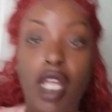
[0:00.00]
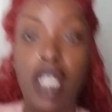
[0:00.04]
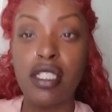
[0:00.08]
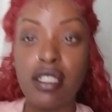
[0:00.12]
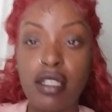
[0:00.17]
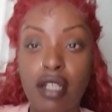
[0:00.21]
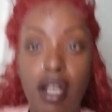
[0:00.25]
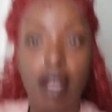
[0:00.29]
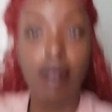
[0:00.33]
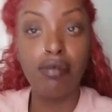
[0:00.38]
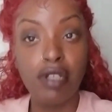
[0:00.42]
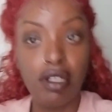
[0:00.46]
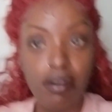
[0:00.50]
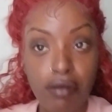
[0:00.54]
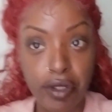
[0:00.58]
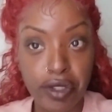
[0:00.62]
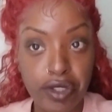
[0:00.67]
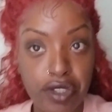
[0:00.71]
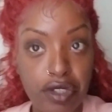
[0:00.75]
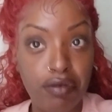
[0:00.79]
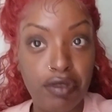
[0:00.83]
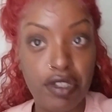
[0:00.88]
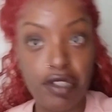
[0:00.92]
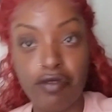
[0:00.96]
celebrity
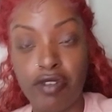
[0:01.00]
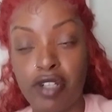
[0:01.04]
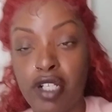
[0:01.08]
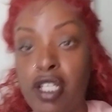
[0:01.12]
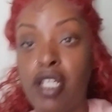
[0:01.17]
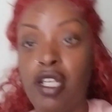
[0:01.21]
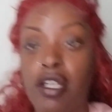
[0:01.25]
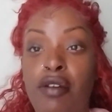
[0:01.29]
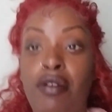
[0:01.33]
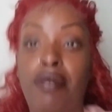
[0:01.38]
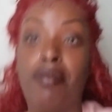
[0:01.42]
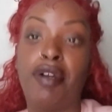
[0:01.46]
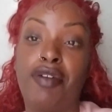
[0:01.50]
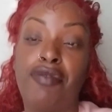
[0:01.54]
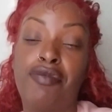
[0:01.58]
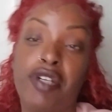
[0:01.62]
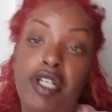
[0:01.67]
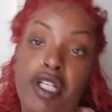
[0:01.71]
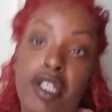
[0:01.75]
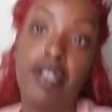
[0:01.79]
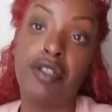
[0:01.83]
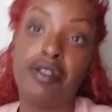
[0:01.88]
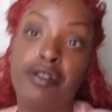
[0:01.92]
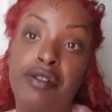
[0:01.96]
worship is really getting on my
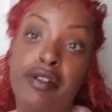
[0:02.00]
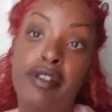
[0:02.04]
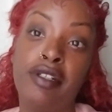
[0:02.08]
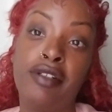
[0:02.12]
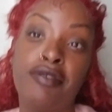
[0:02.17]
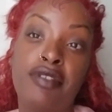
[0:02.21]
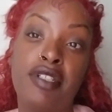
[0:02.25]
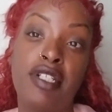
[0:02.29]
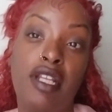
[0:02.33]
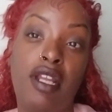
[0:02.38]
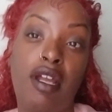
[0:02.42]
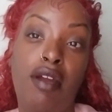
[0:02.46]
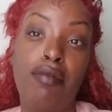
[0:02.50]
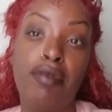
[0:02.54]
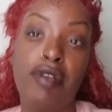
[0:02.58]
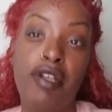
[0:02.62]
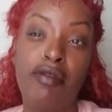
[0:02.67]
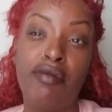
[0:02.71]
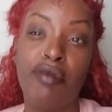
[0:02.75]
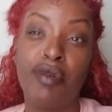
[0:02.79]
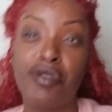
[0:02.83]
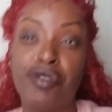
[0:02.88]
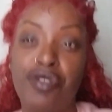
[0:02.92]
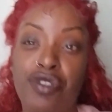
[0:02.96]
fucking nerves. Celebrity
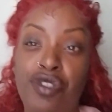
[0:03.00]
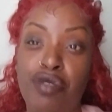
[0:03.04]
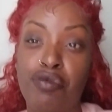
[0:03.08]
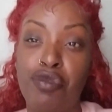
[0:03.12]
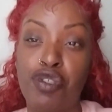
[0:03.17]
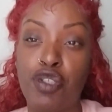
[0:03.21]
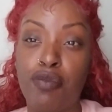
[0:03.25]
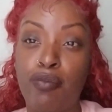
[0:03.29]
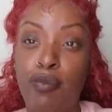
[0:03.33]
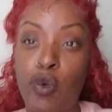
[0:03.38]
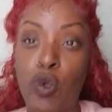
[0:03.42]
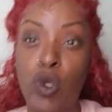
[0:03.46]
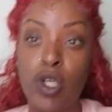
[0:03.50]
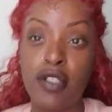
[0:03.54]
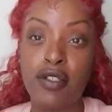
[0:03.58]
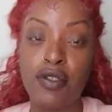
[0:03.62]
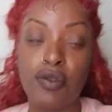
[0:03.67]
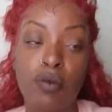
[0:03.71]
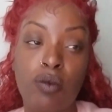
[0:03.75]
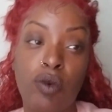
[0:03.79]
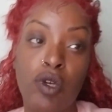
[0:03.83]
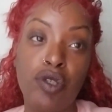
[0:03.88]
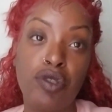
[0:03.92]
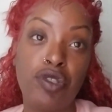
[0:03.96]
worship, sports
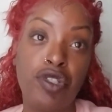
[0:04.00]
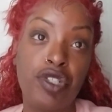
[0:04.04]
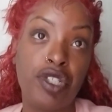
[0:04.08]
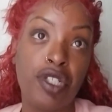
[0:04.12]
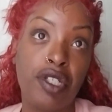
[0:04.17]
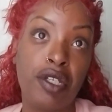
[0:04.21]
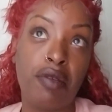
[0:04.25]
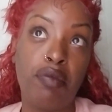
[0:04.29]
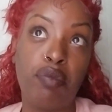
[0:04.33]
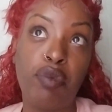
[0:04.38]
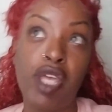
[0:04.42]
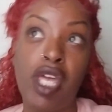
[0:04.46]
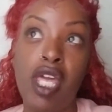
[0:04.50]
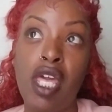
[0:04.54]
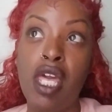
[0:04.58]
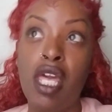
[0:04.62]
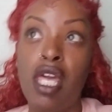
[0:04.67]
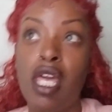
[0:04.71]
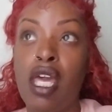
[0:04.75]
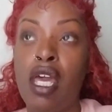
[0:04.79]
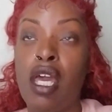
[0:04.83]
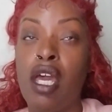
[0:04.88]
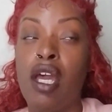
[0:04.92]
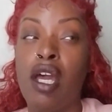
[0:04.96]
worship.
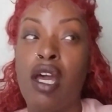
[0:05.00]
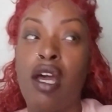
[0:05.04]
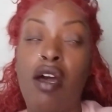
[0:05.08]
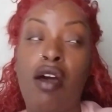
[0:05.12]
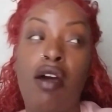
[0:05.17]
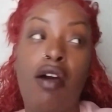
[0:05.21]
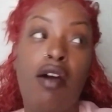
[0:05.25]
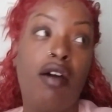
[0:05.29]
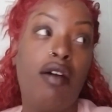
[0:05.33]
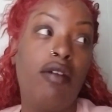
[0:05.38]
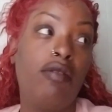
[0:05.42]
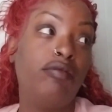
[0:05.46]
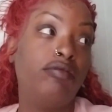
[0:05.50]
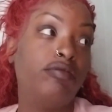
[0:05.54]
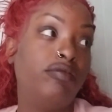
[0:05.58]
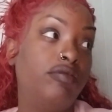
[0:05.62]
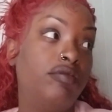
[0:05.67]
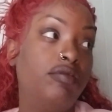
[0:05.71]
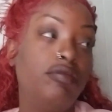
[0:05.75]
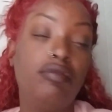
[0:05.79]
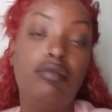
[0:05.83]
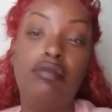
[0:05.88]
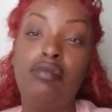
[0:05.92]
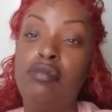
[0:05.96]
Um,
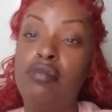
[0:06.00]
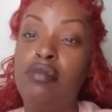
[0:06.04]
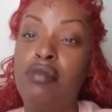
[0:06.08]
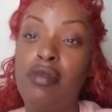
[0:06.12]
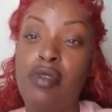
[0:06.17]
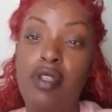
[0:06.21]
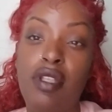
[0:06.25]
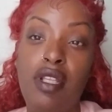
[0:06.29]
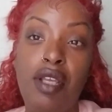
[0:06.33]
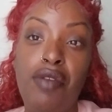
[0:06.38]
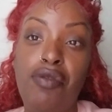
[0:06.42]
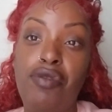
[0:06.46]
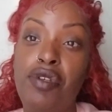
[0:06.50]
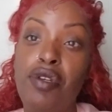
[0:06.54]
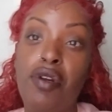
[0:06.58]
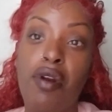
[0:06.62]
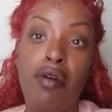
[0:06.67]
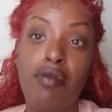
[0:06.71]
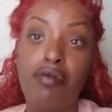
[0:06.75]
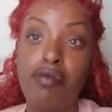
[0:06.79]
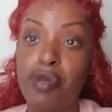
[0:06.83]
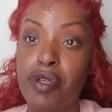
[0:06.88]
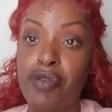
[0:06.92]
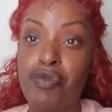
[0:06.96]
if you
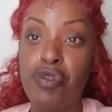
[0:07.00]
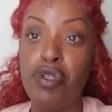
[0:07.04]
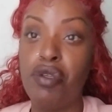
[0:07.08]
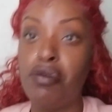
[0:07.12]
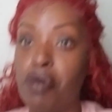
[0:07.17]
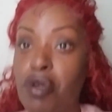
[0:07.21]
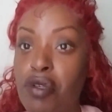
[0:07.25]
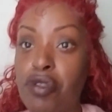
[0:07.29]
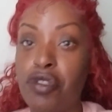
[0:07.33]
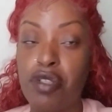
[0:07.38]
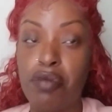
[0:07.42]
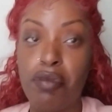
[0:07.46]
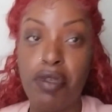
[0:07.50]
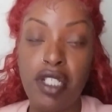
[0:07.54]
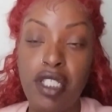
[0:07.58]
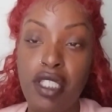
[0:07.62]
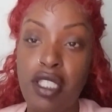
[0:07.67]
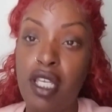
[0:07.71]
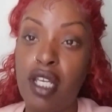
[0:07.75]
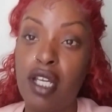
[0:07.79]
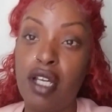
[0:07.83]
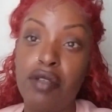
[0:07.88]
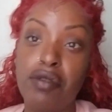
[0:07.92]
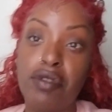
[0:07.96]
don't, if you worship
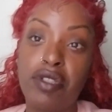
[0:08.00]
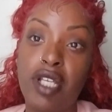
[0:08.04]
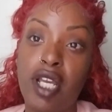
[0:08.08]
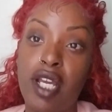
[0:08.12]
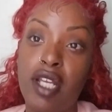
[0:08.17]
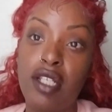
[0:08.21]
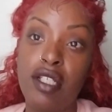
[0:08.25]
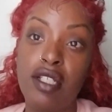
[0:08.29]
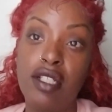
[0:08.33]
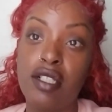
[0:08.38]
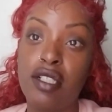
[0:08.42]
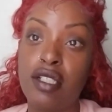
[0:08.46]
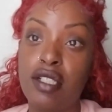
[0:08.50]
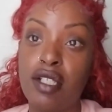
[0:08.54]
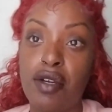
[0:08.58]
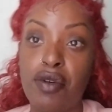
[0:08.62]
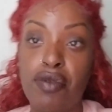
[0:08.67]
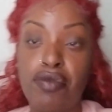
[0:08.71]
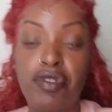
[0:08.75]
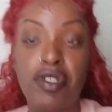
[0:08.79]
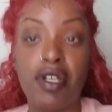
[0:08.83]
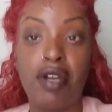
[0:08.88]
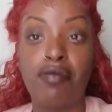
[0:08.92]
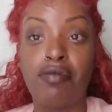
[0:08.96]
anything outside of
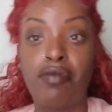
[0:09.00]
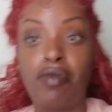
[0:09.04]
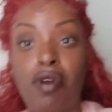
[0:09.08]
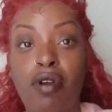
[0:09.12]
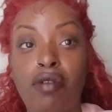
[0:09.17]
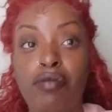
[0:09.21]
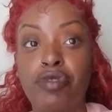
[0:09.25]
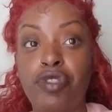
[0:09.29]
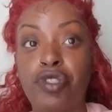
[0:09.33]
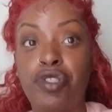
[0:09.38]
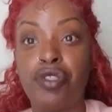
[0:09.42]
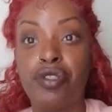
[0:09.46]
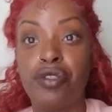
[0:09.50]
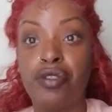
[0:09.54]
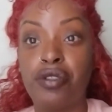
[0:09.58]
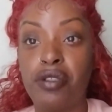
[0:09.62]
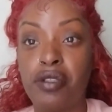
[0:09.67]
yourself, something wrong with you.